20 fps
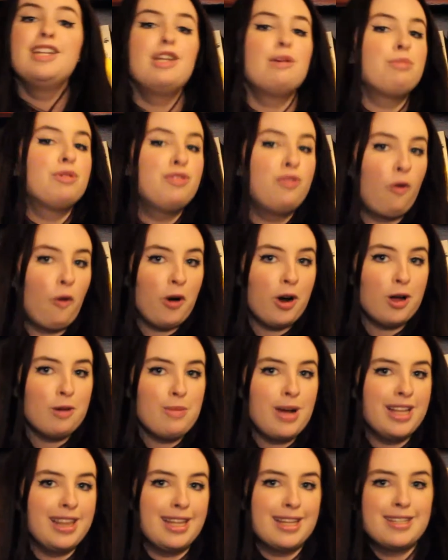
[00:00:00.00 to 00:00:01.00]
Number 4 on
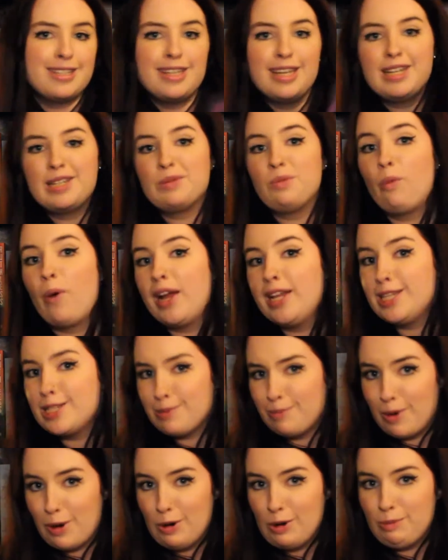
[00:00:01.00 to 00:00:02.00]
my list is White
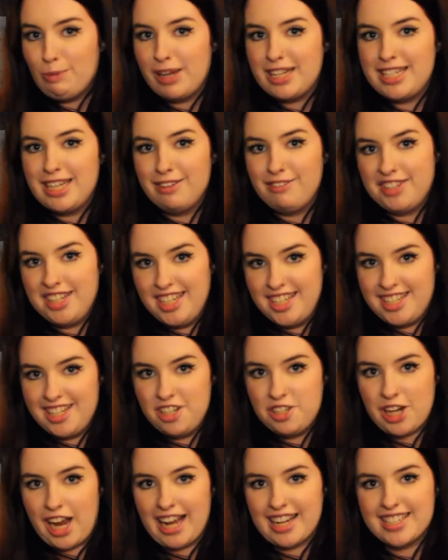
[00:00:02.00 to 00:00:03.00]
Smoke by Tiffany
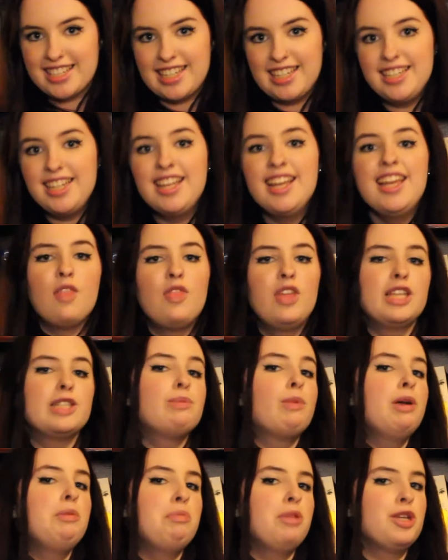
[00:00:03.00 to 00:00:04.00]
D. Jackson.
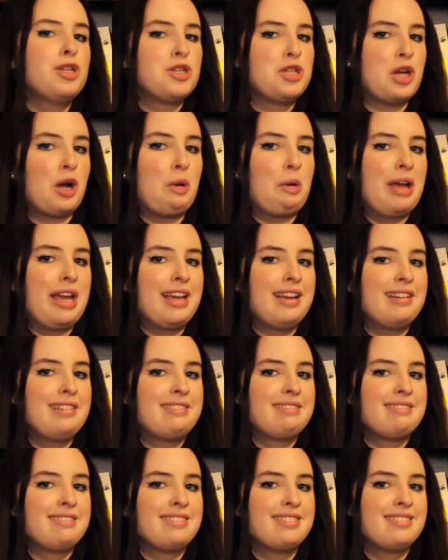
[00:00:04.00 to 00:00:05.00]
This might be showing
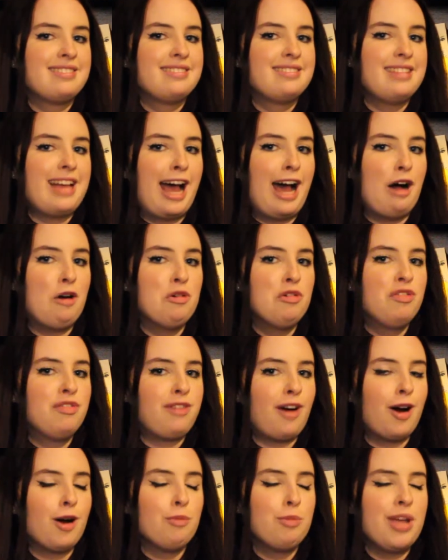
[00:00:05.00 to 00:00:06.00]
how
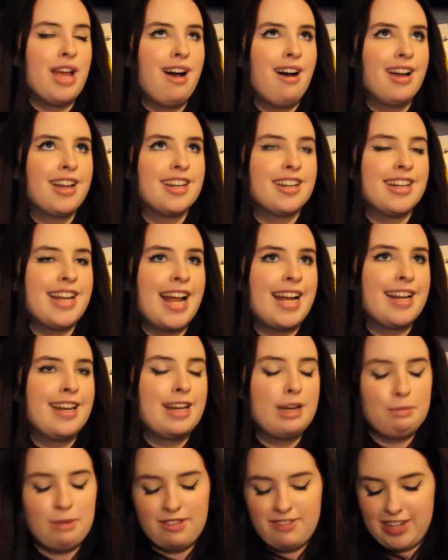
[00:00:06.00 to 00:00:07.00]
far behind on
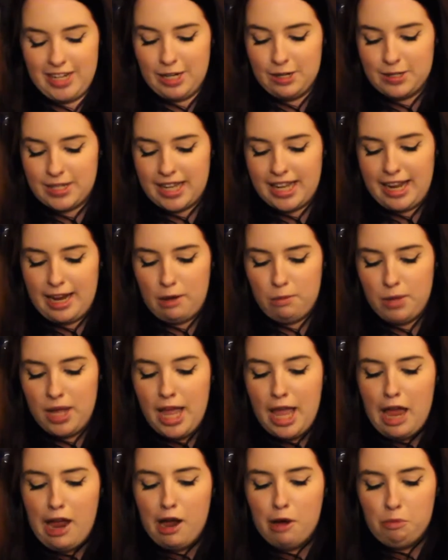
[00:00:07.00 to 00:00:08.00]
editing my videos I am,
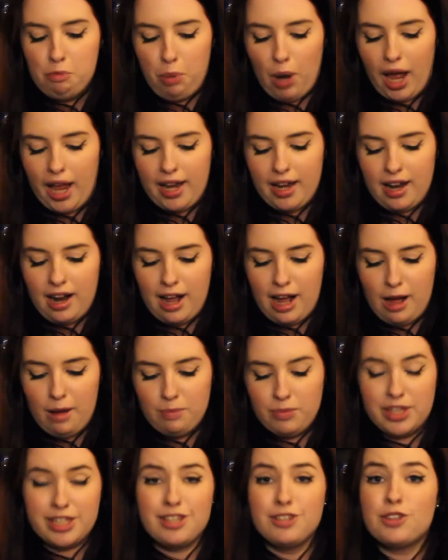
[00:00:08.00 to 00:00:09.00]
but
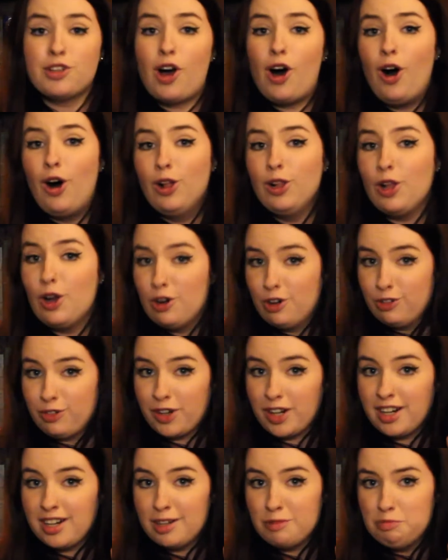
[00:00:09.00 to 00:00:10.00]
this is all
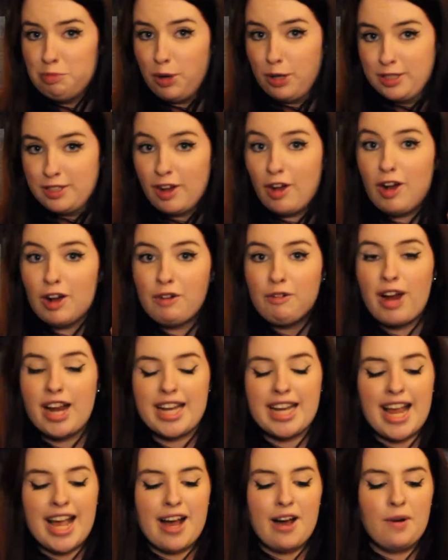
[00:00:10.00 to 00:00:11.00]
over Book Talk
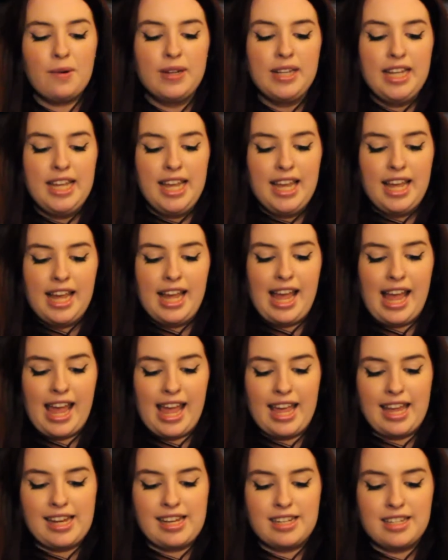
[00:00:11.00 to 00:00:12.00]
right now,
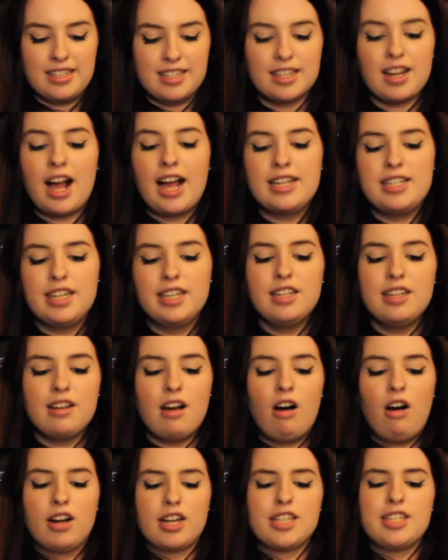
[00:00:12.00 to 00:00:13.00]
and I
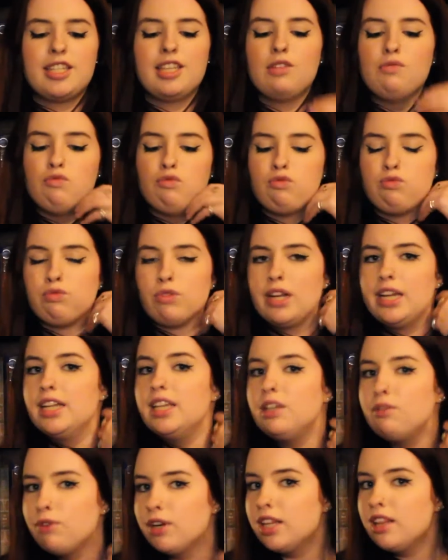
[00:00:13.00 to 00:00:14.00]
didn't honestly
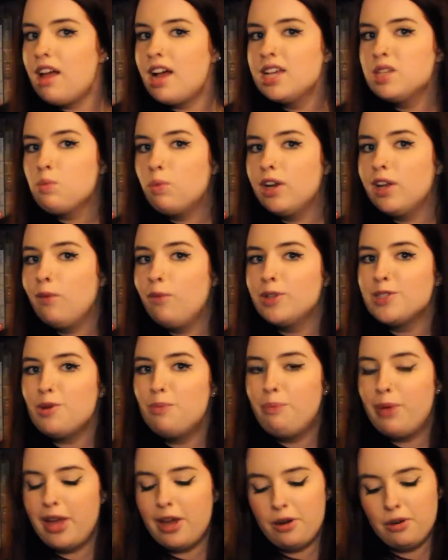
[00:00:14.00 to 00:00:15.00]
really realize what it was
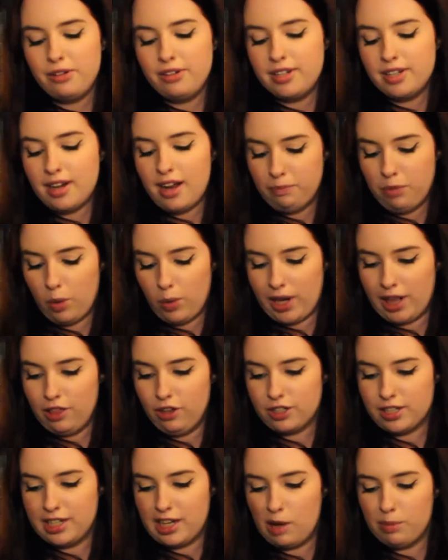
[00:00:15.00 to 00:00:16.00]
about, but when I
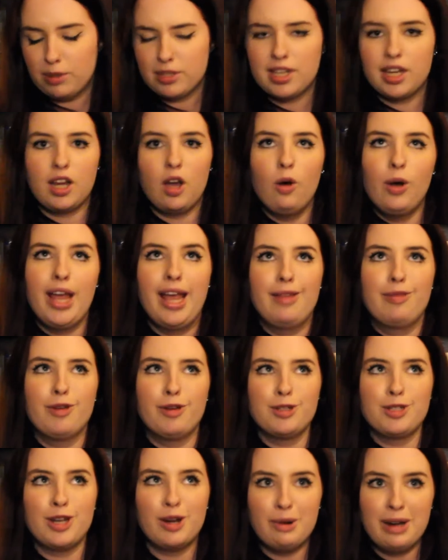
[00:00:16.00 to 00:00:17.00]
looked it up I was like, okay,
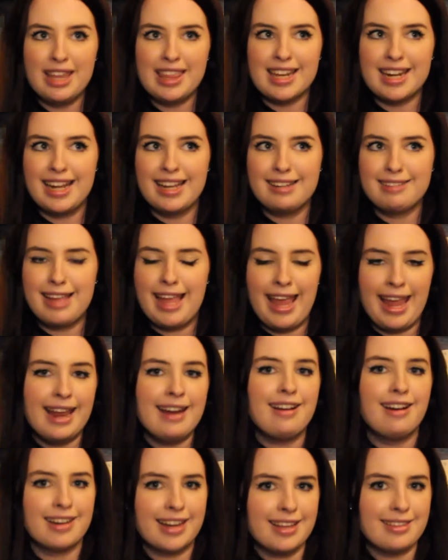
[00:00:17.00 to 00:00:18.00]
there's no way that I
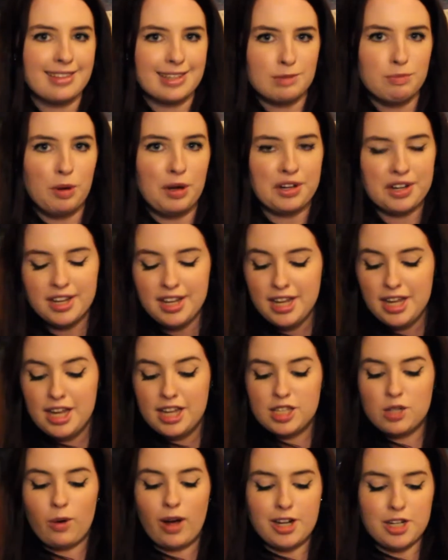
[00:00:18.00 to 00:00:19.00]
cannot get this book.
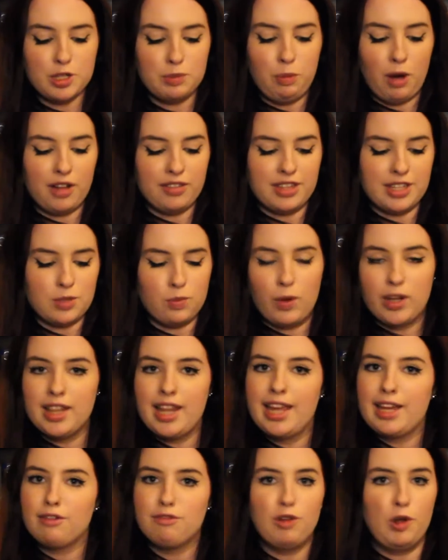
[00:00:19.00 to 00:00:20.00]
So I just bought this one
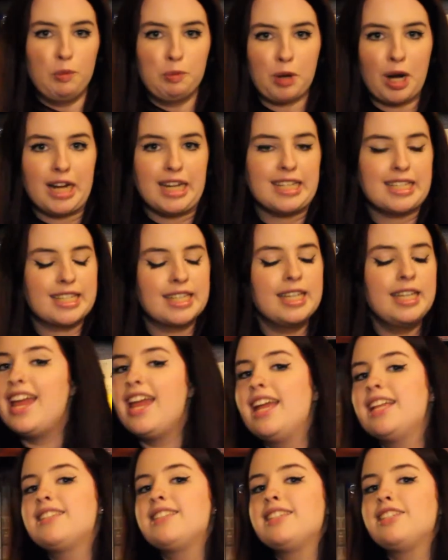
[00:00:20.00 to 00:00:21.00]
like full price.
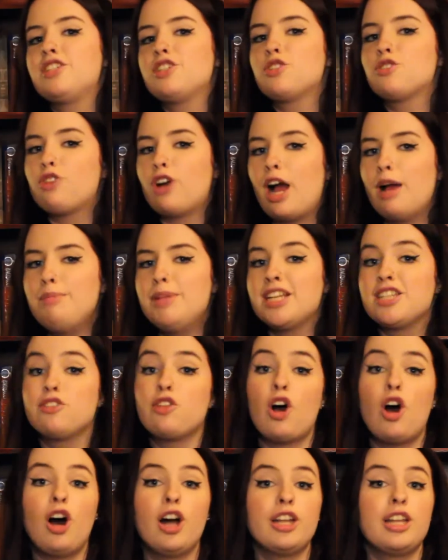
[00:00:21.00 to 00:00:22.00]
It's described as
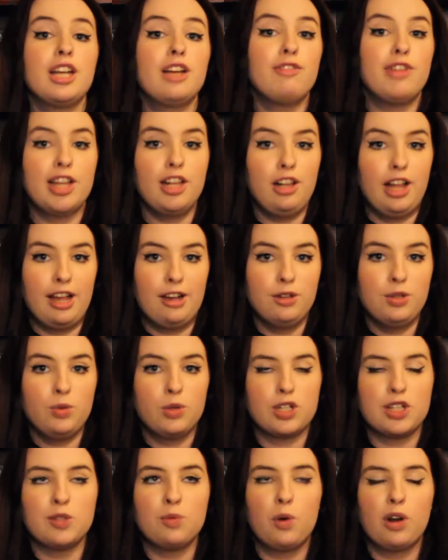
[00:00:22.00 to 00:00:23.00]
The Haunting of Hill House,
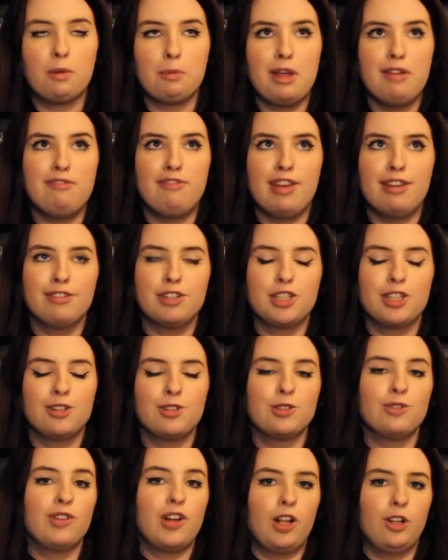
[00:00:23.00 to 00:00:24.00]
which is one of my favorite
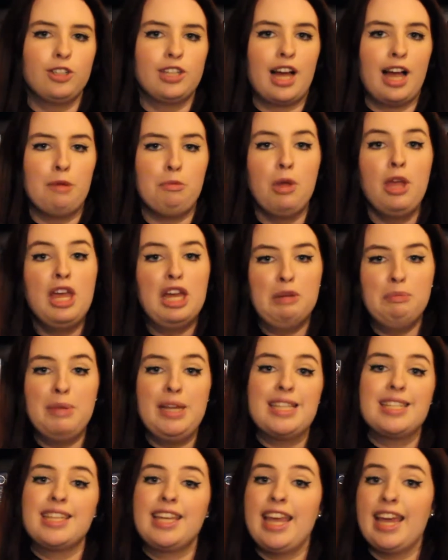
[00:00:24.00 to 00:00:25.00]
shows of all time,
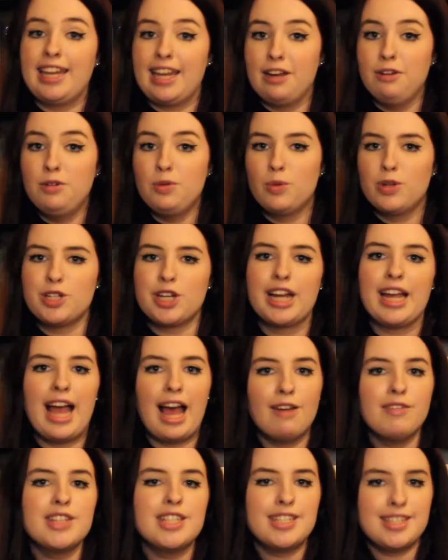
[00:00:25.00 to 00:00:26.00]
meets Get Out, which I
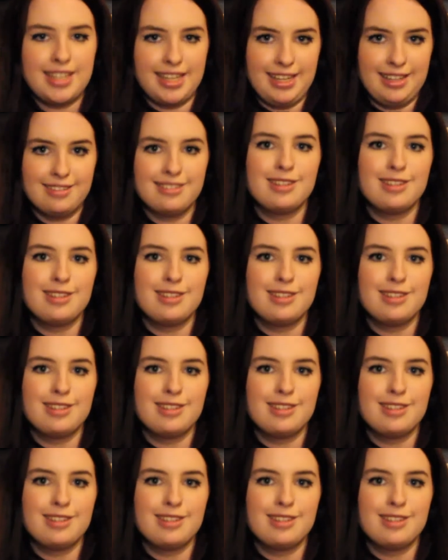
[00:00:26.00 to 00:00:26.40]
haven't seen,